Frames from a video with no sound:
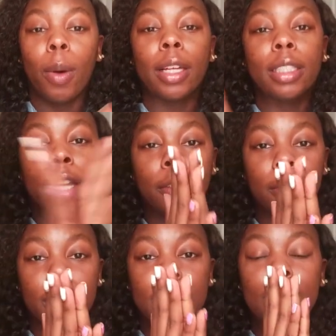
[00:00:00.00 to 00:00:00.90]

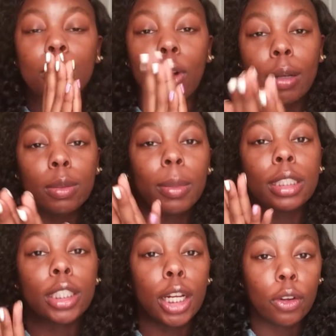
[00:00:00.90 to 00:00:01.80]
Definitely subscribe to my
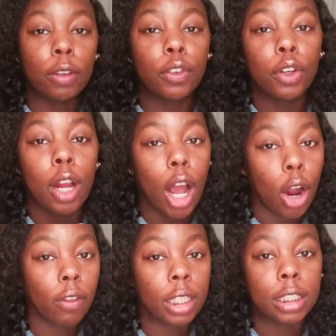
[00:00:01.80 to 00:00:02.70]
channel if you're not
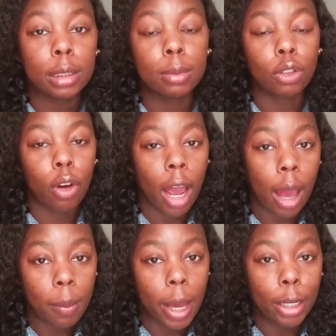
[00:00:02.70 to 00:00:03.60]
already
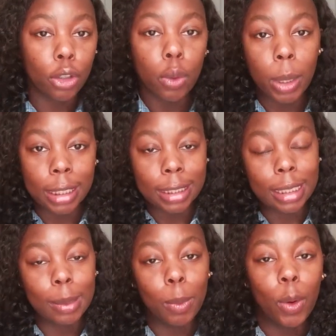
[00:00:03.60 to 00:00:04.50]
subscribed. I know you want to see
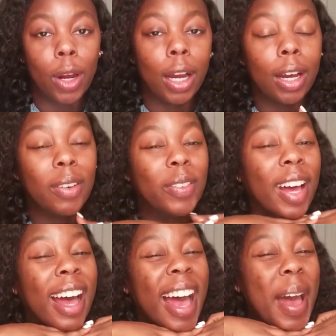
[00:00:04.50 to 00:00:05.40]
more of
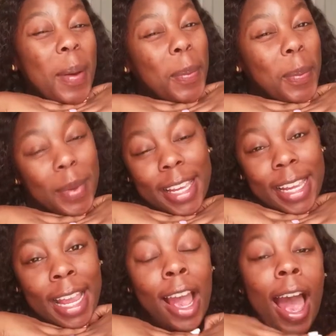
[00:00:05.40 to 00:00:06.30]
me.
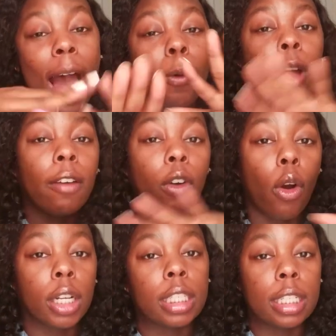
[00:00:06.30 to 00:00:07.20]
I will have all the
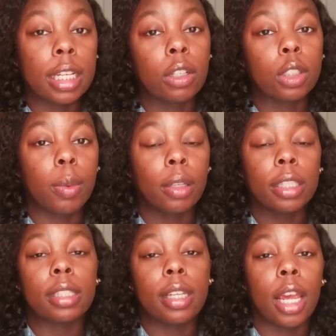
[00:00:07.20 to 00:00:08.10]
details about
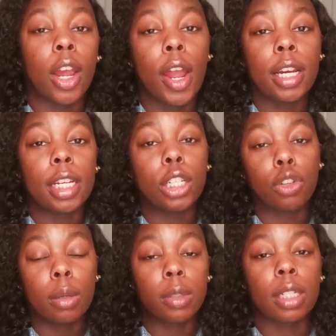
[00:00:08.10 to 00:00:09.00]
this hair in the
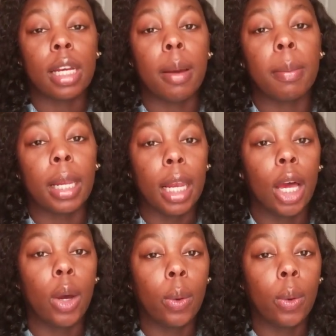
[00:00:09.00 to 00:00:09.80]
description down below.